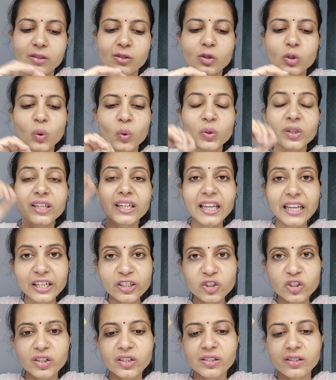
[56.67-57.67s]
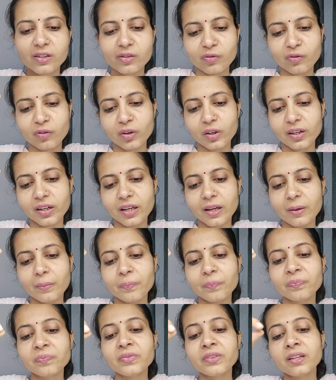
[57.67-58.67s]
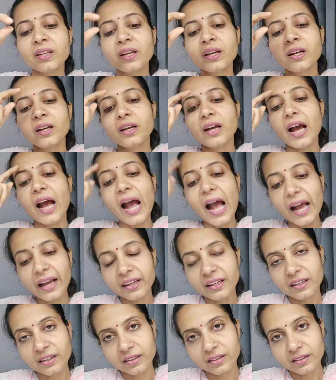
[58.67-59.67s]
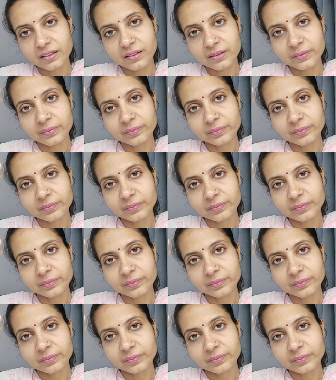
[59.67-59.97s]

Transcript: So nature is for him anchor